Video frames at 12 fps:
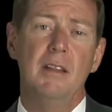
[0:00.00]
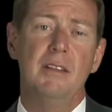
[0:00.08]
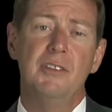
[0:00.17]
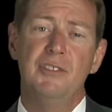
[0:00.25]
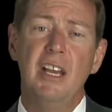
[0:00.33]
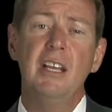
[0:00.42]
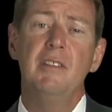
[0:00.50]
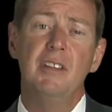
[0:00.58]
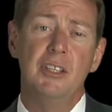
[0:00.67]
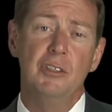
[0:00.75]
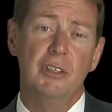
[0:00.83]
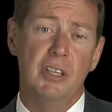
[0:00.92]
The second
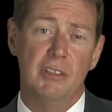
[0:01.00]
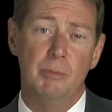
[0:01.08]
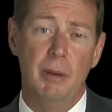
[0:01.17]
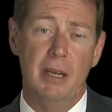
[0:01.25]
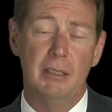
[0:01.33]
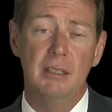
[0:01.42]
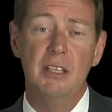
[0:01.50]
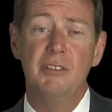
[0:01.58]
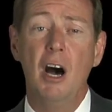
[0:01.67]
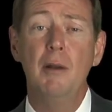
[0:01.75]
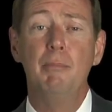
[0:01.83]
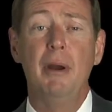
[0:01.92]
thing you can expect is
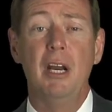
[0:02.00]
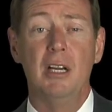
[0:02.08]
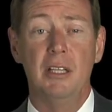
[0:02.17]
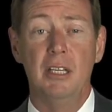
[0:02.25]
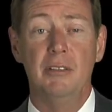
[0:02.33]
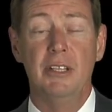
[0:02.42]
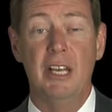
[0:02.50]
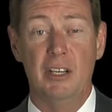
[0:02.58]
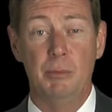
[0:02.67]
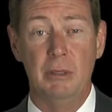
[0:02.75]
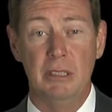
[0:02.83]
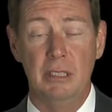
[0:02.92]
unparalleled
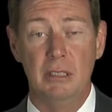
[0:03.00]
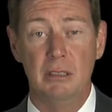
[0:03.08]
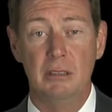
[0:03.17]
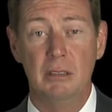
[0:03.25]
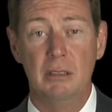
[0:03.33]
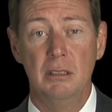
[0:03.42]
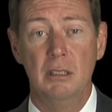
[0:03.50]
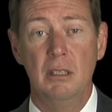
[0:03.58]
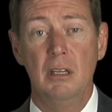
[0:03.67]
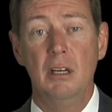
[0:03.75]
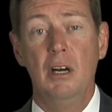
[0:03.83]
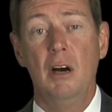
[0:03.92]
expertise.
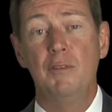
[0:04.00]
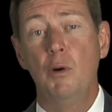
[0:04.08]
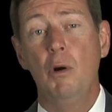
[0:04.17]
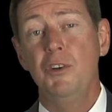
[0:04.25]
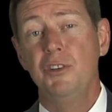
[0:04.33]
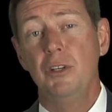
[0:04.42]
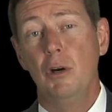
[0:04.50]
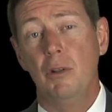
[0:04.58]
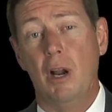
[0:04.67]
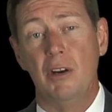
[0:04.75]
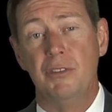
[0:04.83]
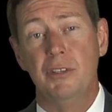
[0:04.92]
Of course you know that
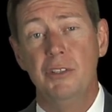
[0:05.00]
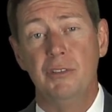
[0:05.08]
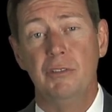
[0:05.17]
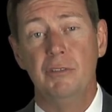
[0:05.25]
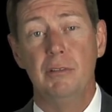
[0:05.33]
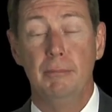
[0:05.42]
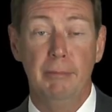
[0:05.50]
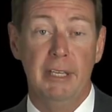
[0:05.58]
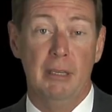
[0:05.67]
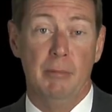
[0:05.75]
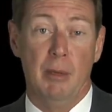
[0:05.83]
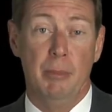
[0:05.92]
our surgeons,
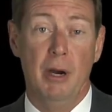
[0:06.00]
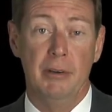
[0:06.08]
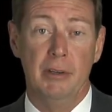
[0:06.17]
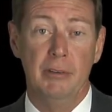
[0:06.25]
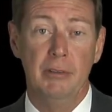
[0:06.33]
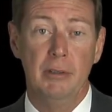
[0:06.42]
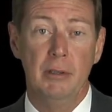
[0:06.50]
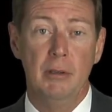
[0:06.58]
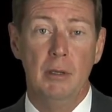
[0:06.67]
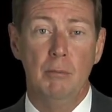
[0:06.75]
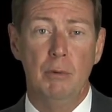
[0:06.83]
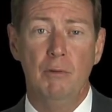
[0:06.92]
me and my partners,
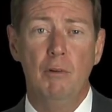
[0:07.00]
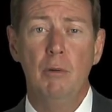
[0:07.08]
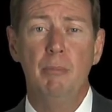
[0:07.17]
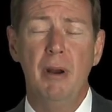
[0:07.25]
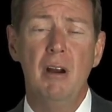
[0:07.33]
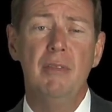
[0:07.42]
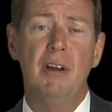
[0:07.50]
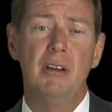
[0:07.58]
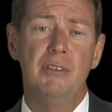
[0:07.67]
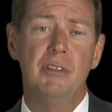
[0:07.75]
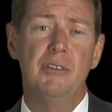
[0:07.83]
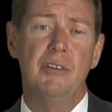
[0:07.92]
perform
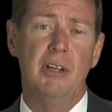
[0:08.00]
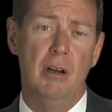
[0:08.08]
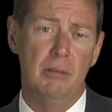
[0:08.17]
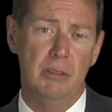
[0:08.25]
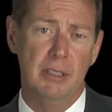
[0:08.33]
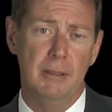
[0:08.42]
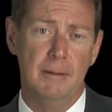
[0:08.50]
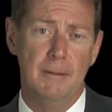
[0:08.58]
parathyroid surgery only.